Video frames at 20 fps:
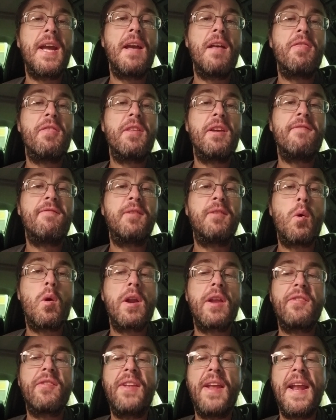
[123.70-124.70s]
the Florida
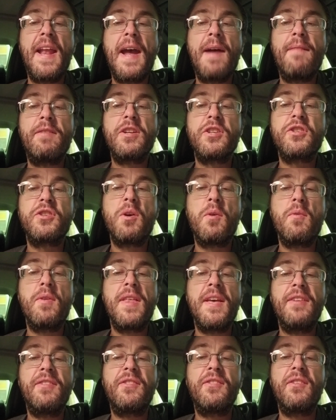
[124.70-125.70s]
state average. So
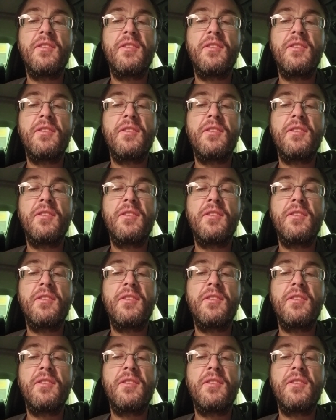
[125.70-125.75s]
this